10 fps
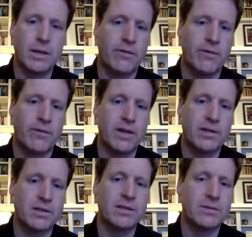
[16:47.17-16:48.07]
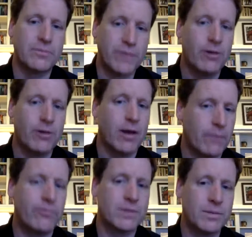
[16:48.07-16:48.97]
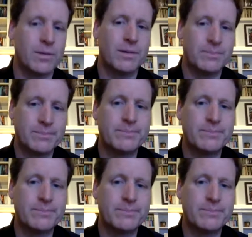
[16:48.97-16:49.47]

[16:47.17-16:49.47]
about Ephesians is very helpful to me.